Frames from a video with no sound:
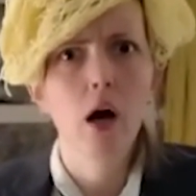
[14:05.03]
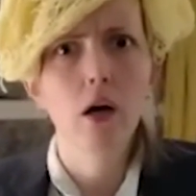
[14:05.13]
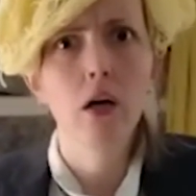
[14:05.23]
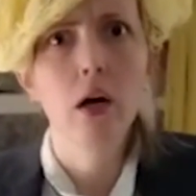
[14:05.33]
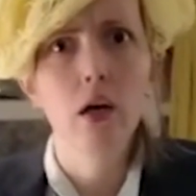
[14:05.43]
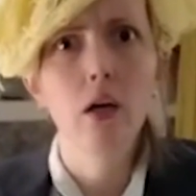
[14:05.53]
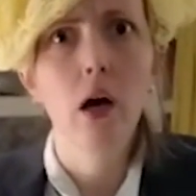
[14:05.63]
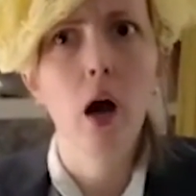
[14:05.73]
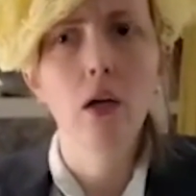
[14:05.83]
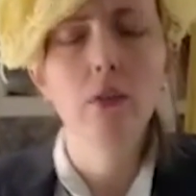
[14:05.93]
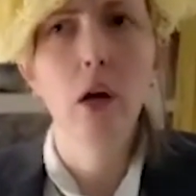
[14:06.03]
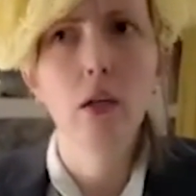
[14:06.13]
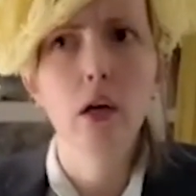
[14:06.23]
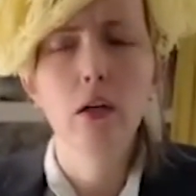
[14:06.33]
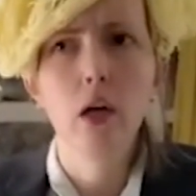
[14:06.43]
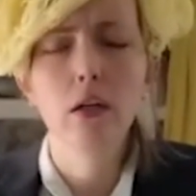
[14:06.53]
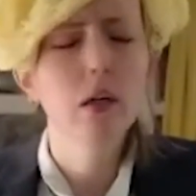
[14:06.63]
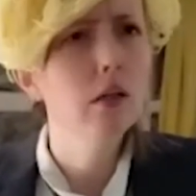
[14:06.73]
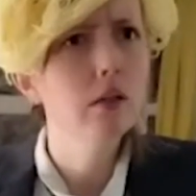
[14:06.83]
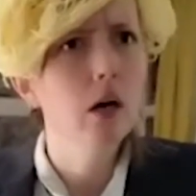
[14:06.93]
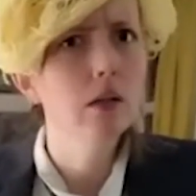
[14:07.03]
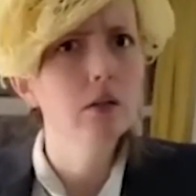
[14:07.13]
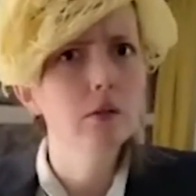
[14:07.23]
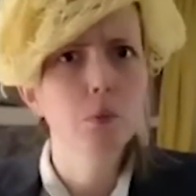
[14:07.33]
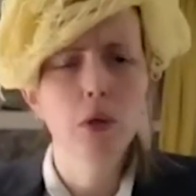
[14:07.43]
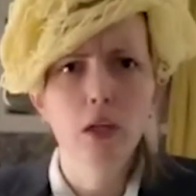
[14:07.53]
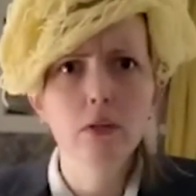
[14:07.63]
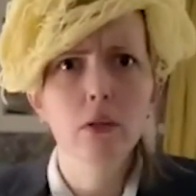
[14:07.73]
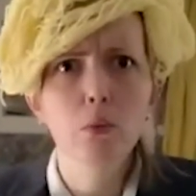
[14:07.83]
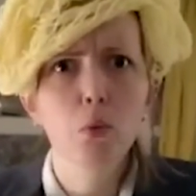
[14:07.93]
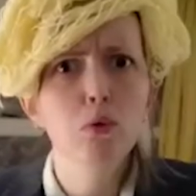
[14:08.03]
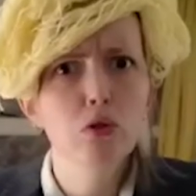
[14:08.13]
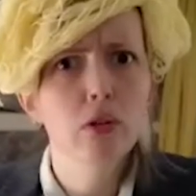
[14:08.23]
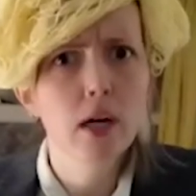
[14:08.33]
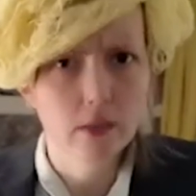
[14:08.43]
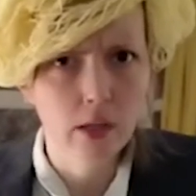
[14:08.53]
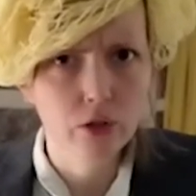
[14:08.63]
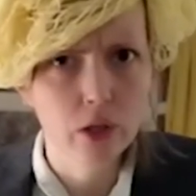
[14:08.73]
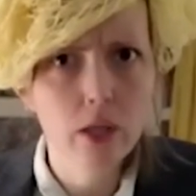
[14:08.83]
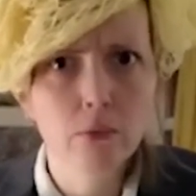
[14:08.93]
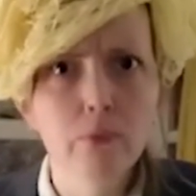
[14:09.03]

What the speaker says: I would like to watch that actually.